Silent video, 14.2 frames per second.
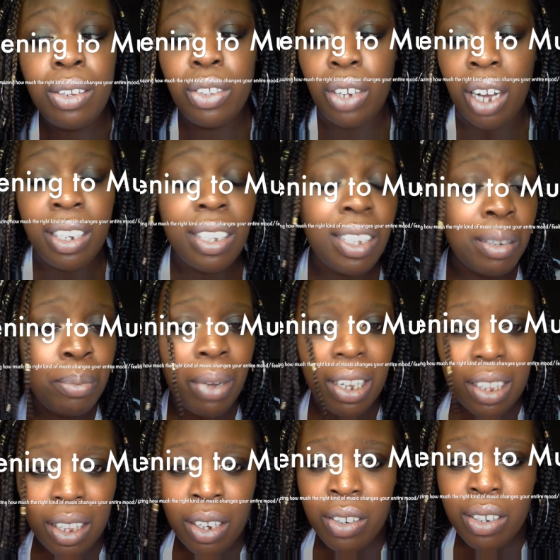Jonathan
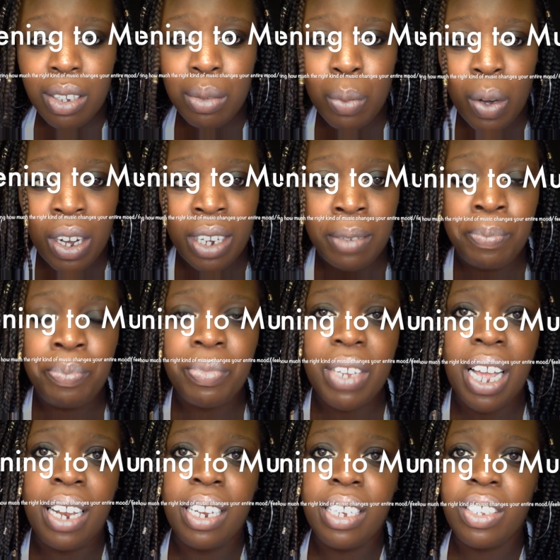Butler is one.
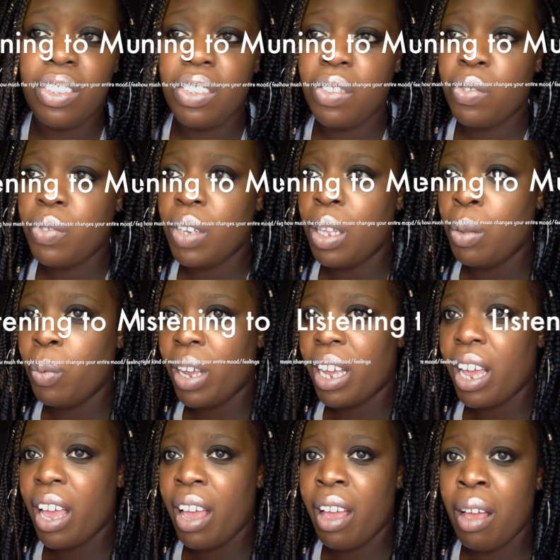I listen to Phil
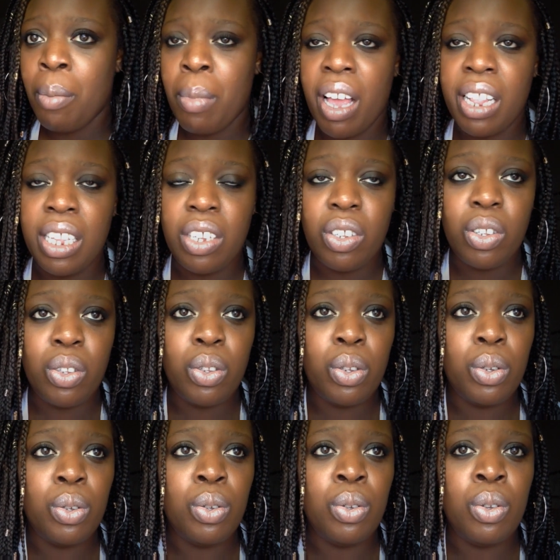Wickham. I listen
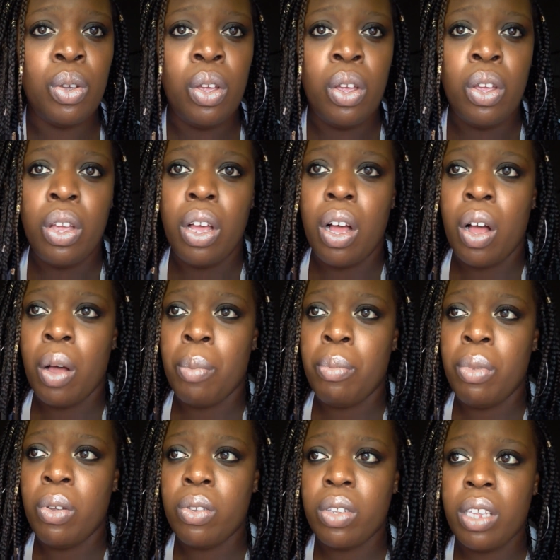to
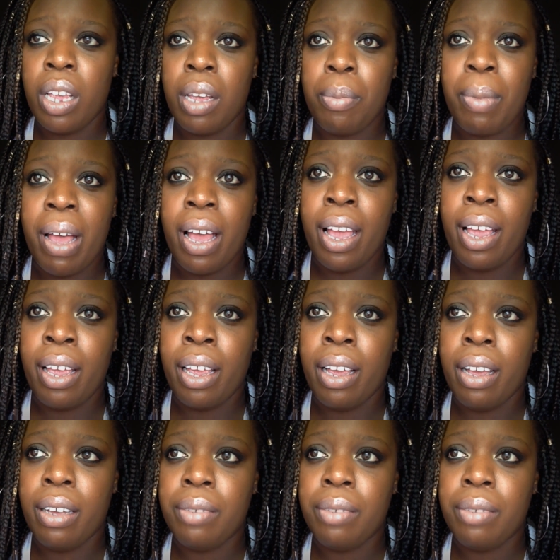music by